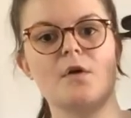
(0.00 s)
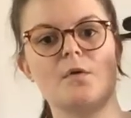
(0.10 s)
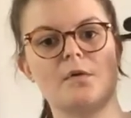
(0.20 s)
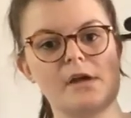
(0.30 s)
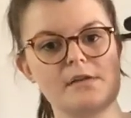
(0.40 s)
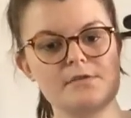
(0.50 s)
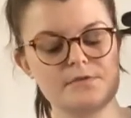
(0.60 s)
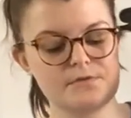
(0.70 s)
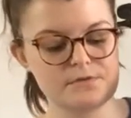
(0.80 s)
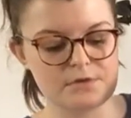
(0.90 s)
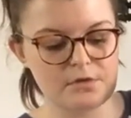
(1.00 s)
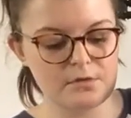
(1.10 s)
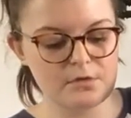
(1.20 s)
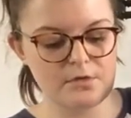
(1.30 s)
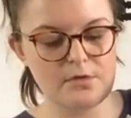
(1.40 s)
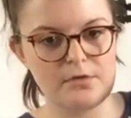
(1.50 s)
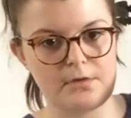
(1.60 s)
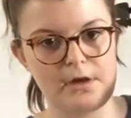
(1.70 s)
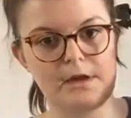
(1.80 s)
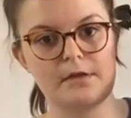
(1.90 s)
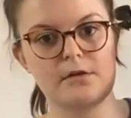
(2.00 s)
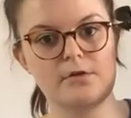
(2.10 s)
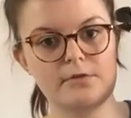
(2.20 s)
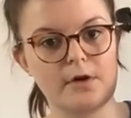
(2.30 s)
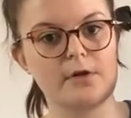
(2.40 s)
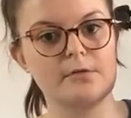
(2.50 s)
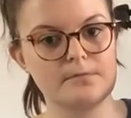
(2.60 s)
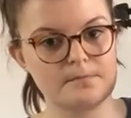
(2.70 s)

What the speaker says: 1, 2, 3, 4.